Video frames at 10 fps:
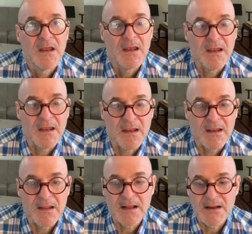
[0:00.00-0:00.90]

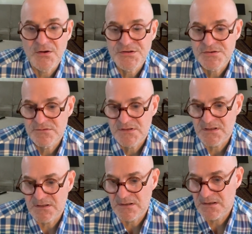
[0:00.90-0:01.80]
And I also
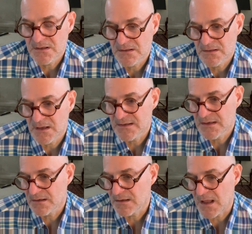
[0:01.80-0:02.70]
did a
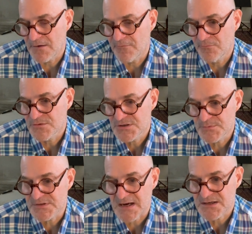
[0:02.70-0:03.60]
lot of, she
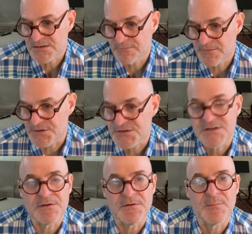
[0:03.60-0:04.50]
was actually very
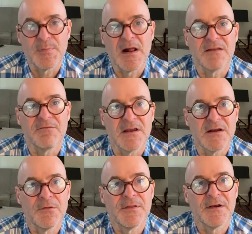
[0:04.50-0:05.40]
skilled in
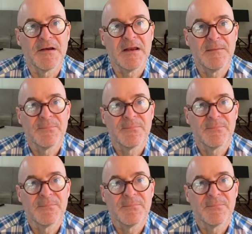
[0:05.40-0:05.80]
polyvagal theory.